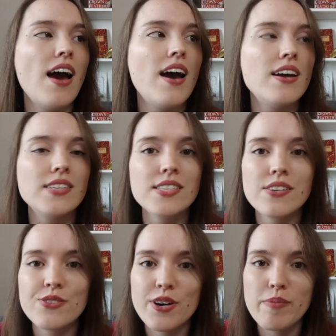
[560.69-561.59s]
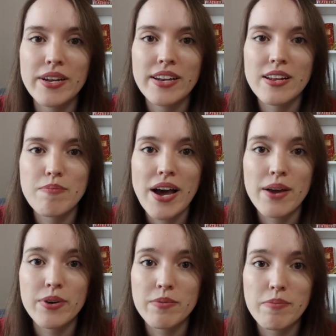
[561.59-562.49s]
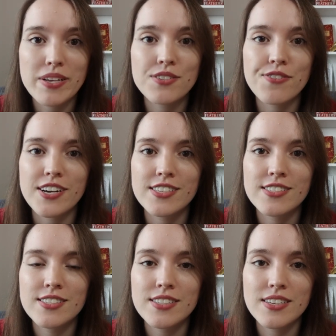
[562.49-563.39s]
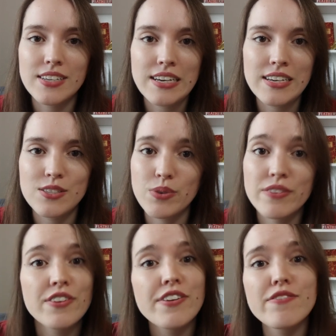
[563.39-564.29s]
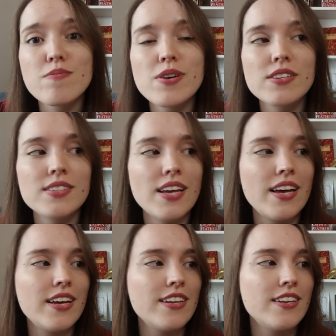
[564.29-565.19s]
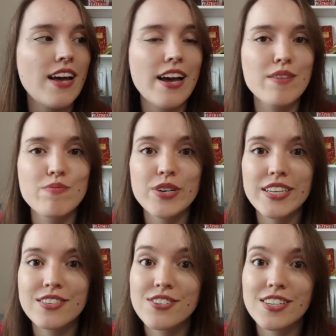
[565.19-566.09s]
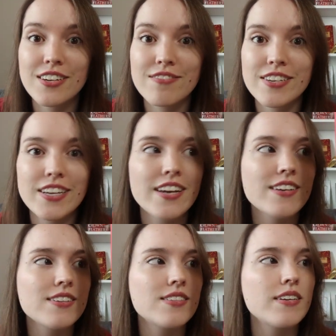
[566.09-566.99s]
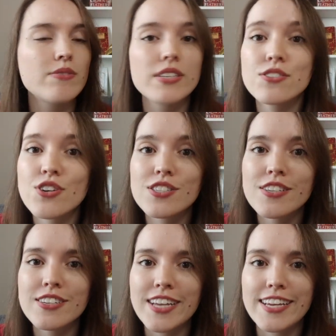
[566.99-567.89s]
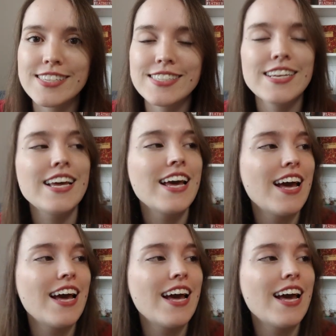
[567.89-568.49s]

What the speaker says: And this is recommended by one of my best friends. It's one of her favorite books, and I'm really interested in reading it because I really trust her taste.